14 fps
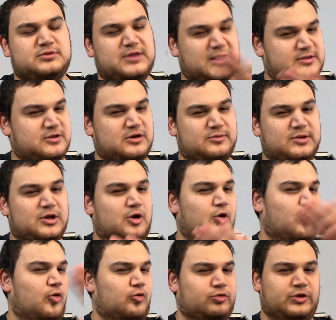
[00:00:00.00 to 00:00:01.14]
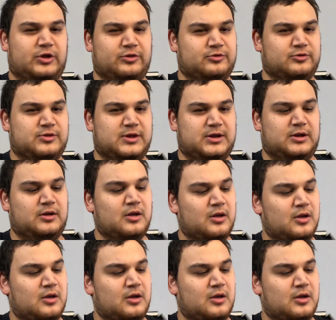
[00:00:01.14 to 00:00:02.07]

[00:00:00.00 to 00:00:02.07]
That's going to be a whole nother thing.